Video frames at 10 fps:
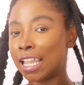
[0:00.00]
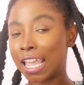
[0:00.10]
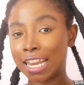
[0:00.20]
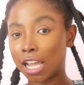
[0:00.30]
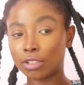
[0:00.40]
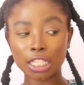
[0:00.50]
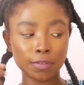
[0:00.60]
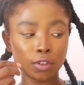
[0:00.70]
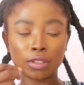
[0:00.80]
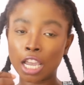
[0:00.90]
and that'll
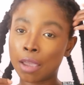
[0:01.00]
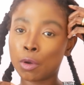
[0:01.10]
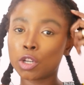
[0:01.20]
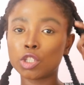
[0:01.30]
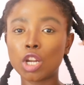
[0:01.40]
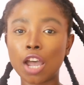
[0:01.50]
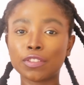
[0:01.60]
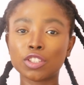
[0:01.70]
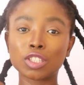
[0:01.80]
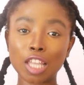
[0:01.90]
save you time because you don't
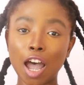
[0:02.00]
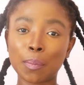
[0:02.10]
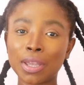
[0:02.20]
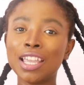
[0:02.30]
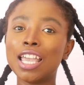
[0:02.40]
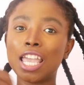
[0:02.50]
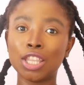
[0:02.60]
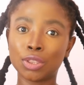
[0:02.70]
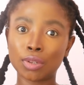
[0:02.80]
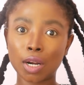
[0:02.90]
have to stop
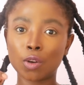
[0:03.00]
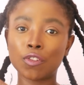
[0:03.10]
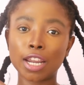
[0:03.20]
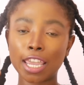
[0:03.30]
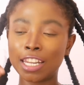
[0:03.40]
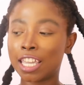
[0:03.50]
and thread over again.